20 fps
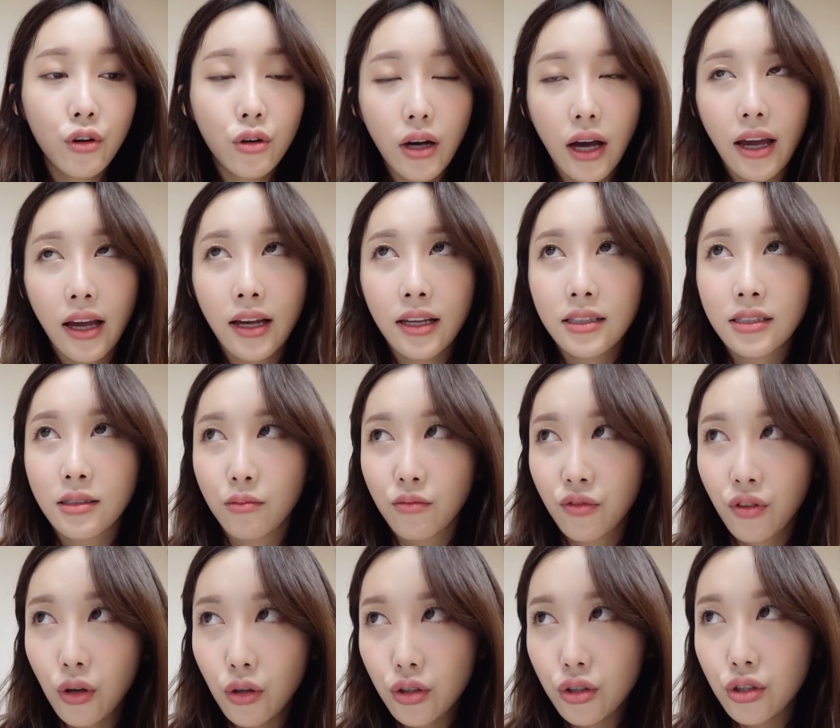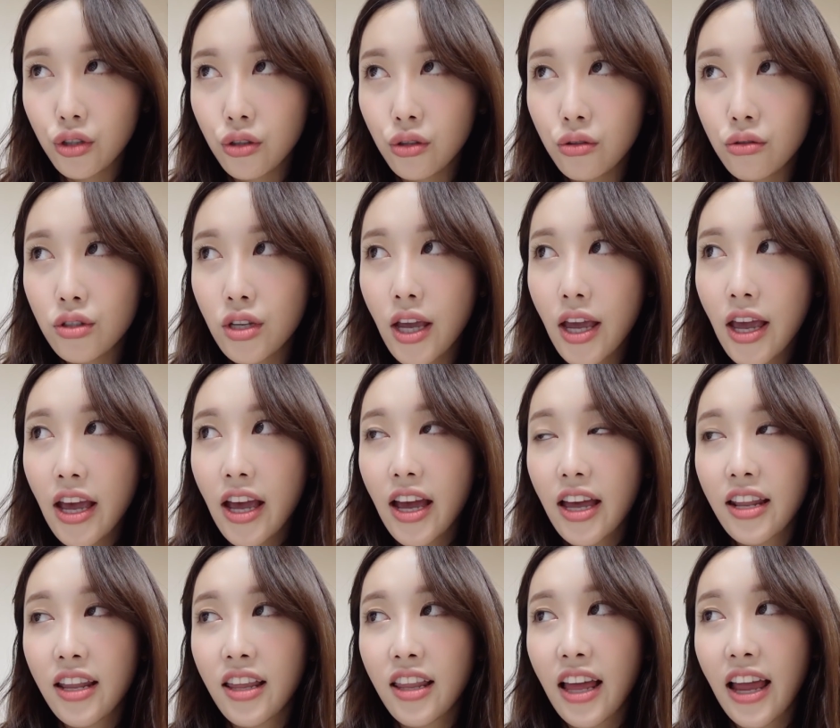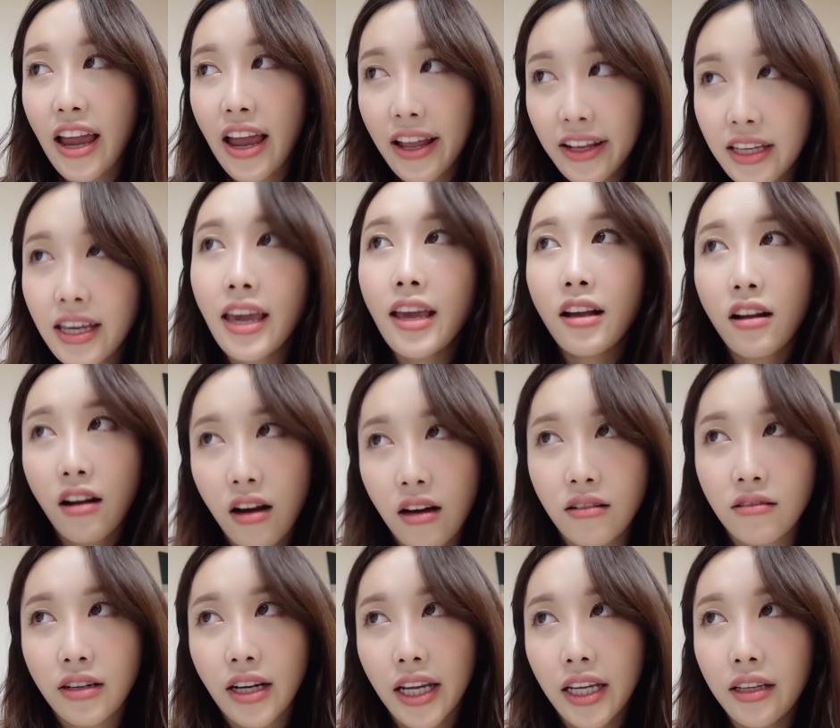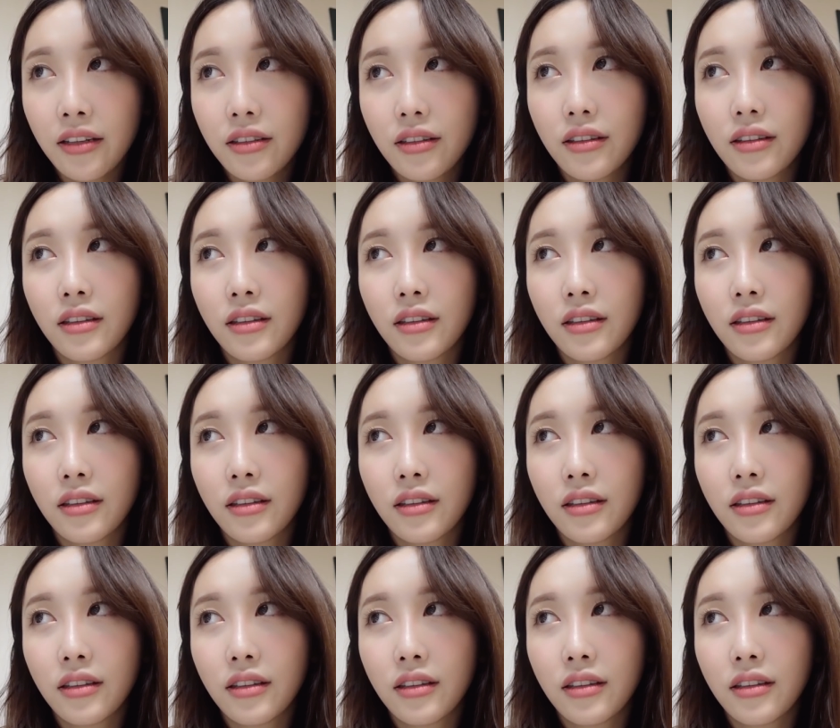I had some photo shoots, and then I had KCON, right?